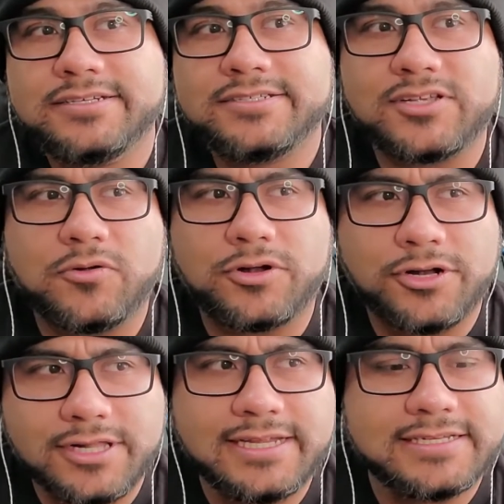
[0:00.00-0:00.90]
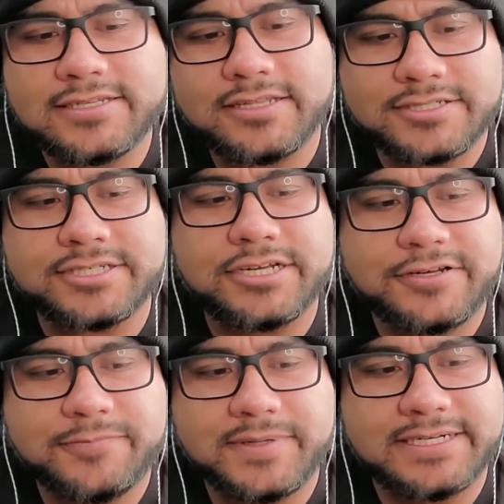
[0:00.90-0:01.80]
so early into the
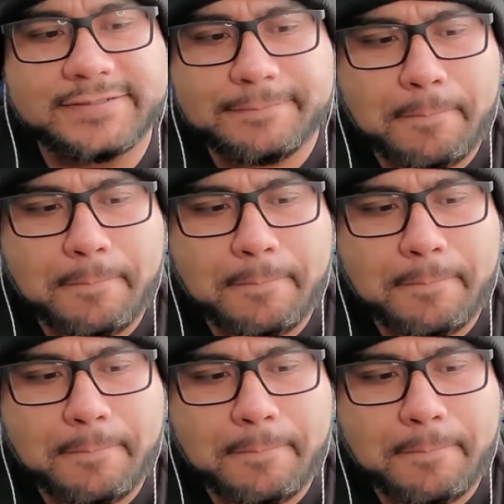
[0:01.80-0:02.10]
show, but